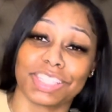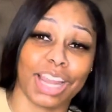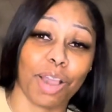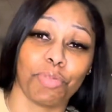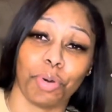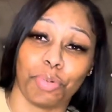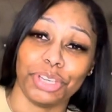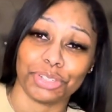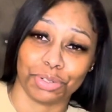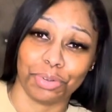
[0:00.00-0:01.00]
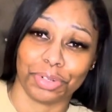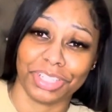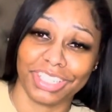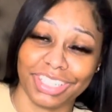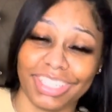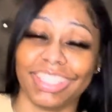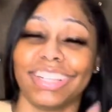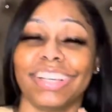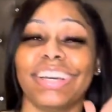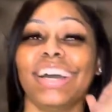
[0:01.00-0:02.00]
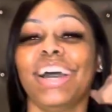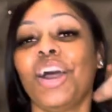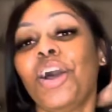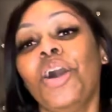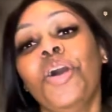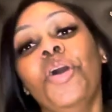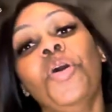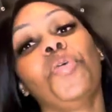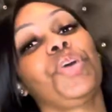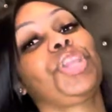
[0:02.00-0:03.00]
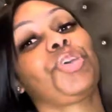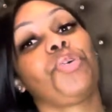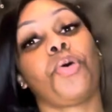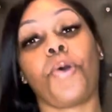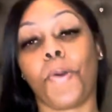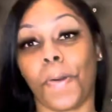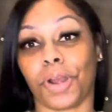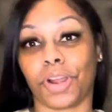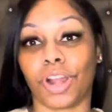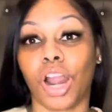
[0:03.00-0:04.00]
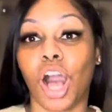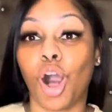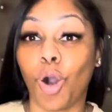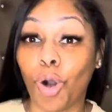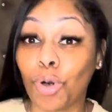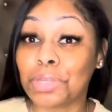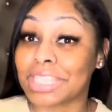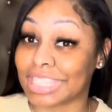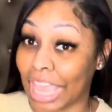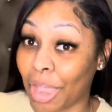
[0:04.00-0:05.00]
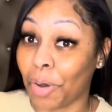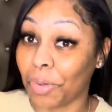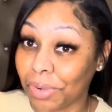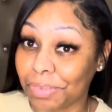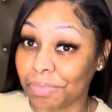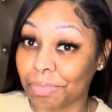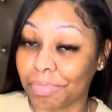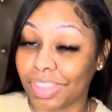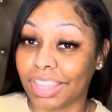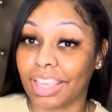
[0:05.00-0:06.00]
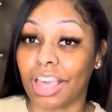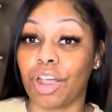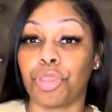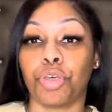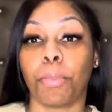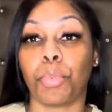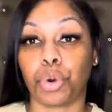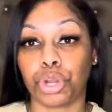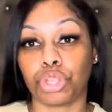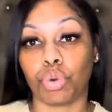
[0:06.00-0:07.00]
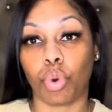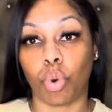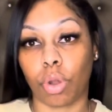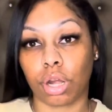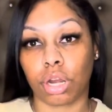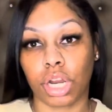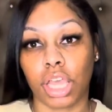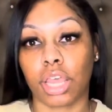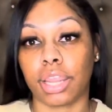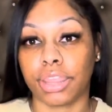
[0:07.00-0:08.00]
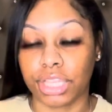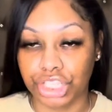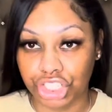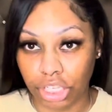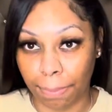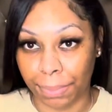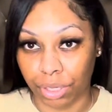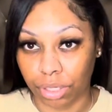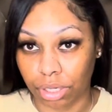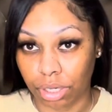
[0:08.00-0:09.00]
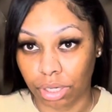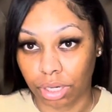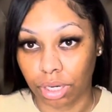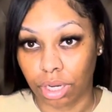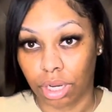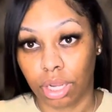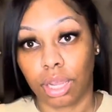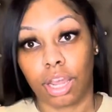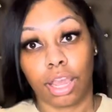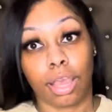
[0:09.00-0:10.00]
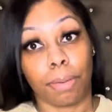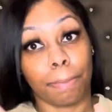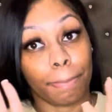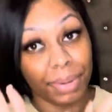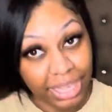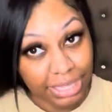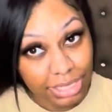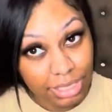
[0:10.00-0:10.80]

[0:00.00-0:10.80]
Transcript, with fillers: not what we doing. when you order wholesale, the more you order, the cheaper. But